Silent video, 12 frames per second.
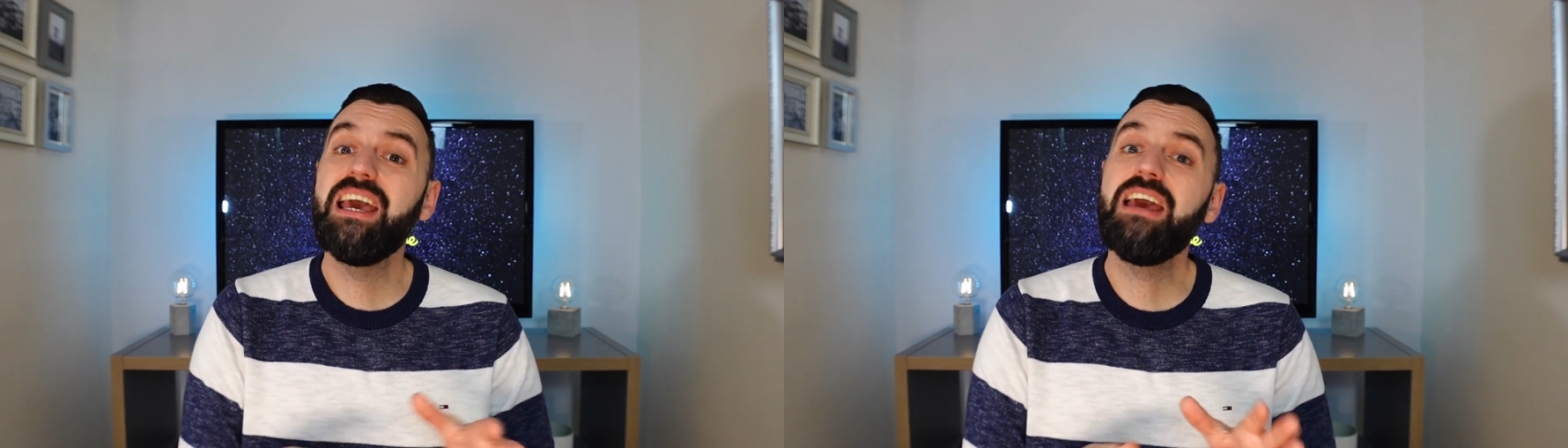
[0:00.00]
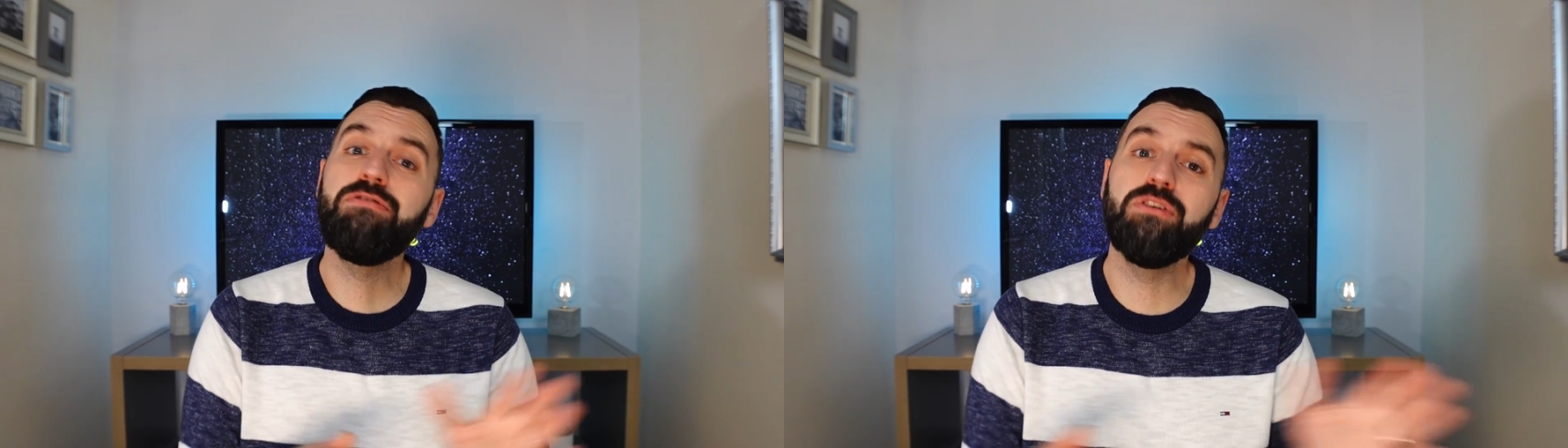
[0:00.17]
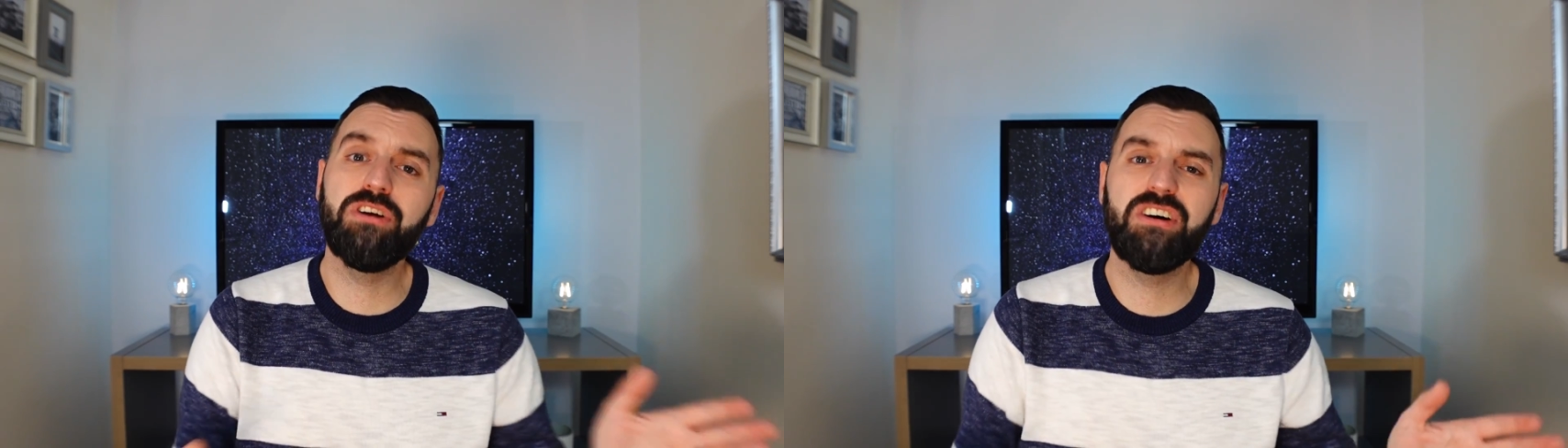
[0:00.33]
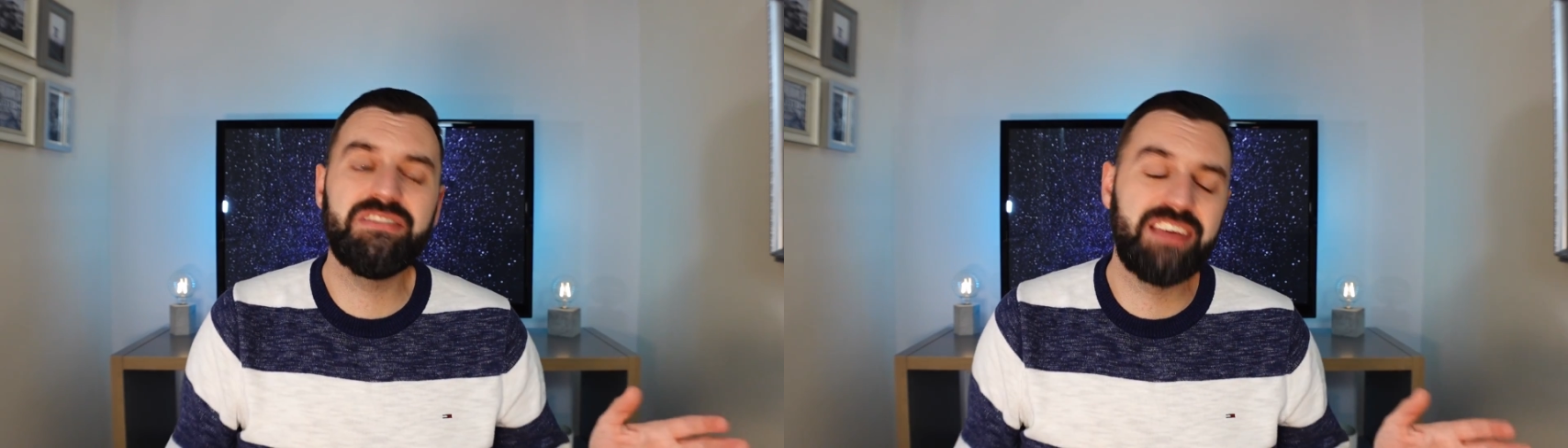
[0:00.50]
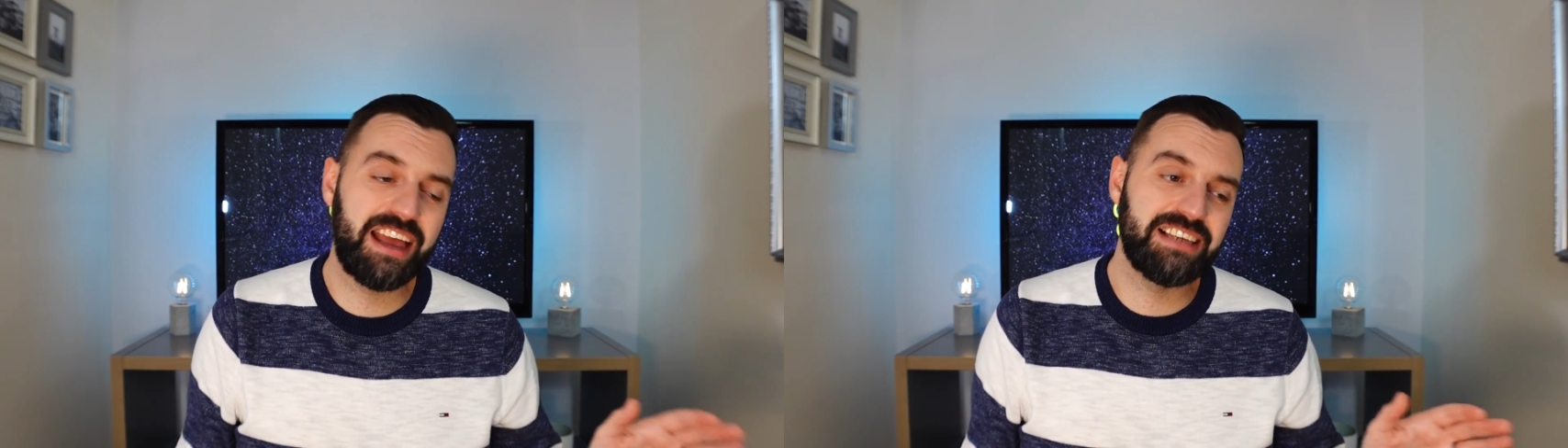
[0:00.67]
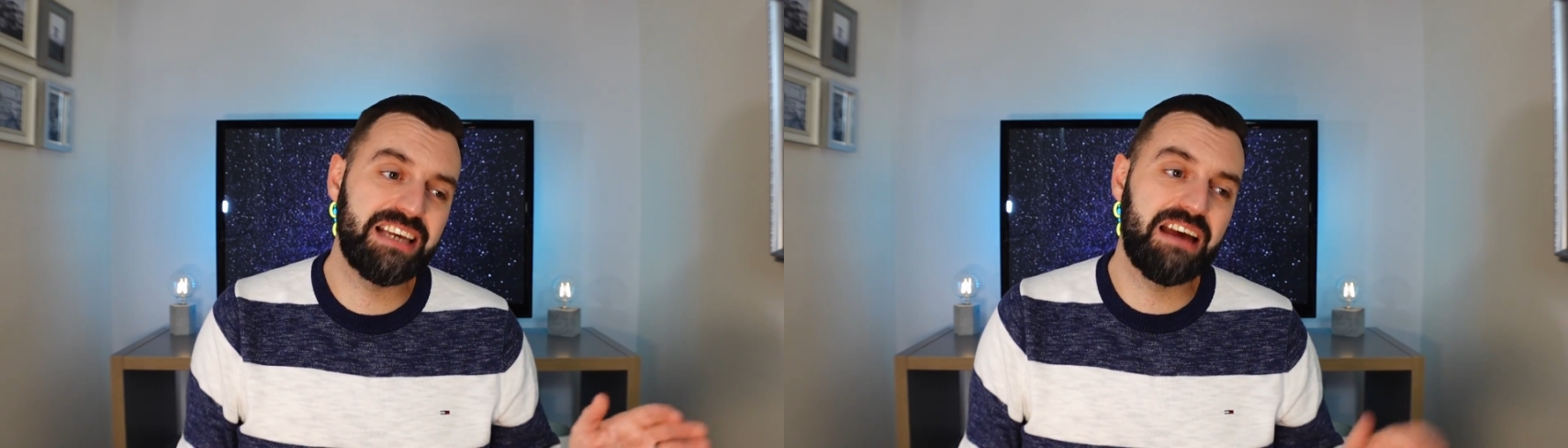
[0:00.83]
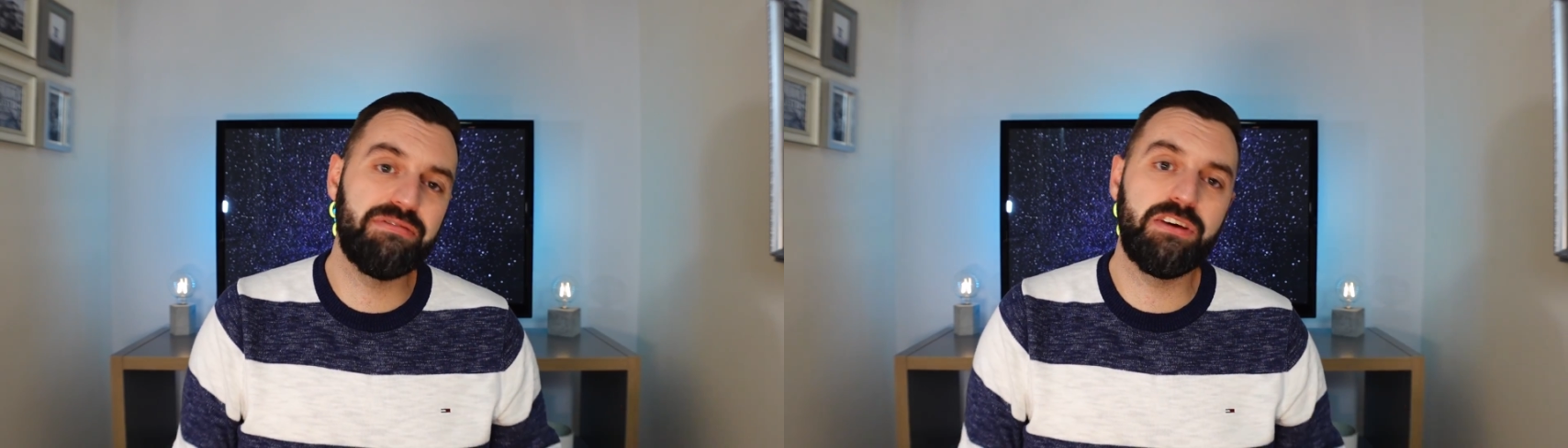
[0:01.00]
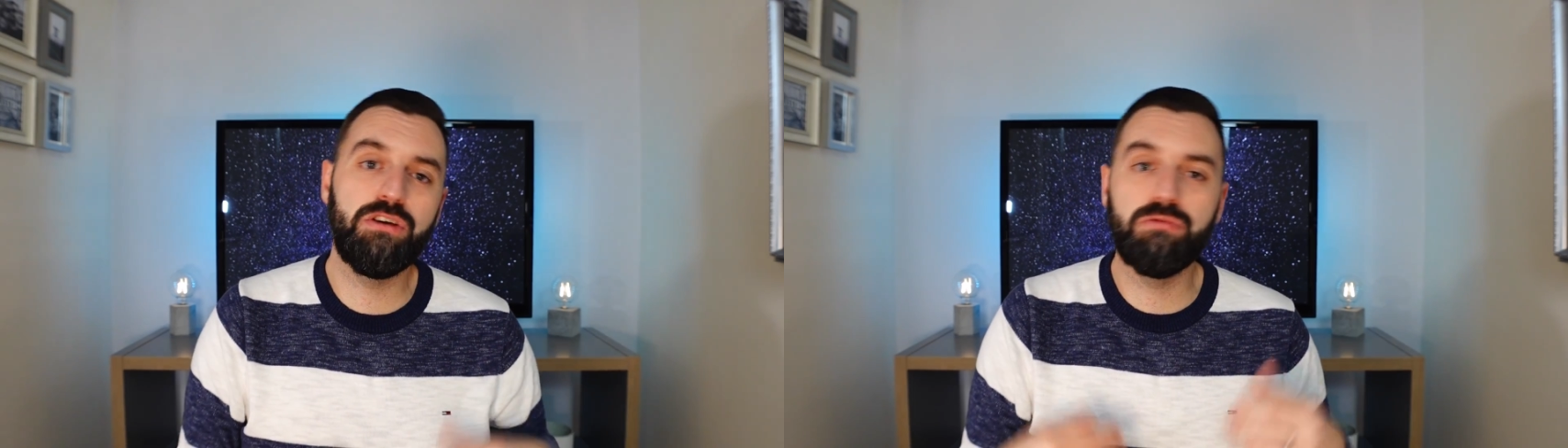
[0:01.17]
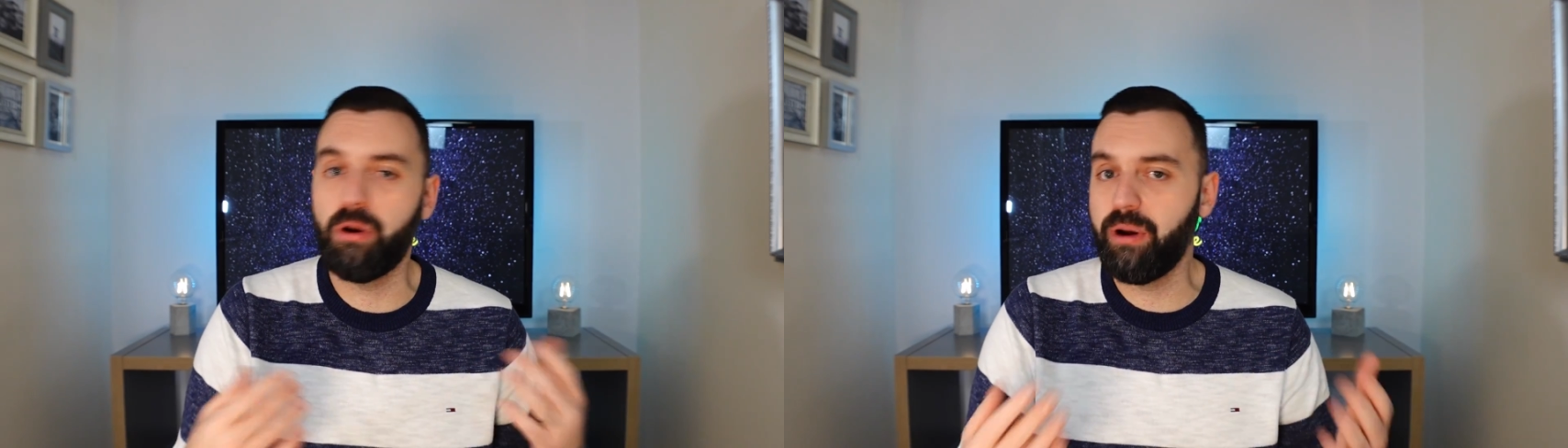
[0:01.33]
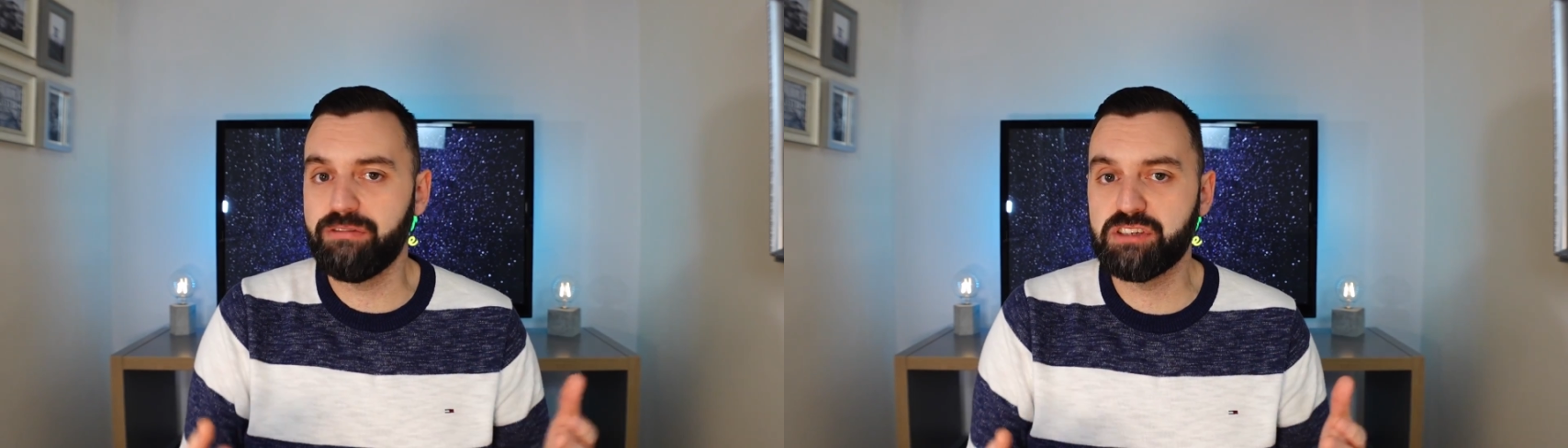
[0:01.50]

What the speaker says: if you're not tech savvy, you don't have a